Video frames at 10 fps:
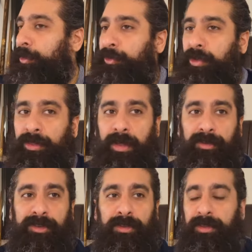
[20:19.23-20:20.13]
So
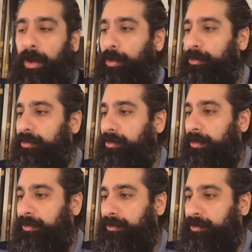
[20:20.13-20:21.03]
those
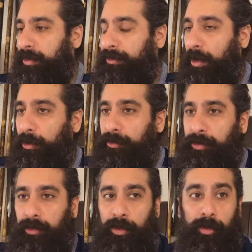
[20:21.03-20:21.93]

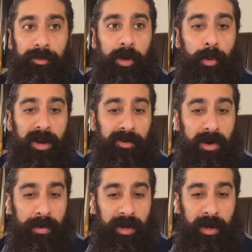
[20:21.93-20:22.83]
who are
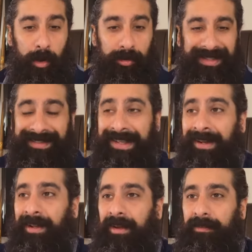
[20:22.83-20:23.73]
growing cold in
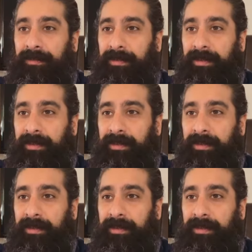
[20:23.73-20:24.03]
their love,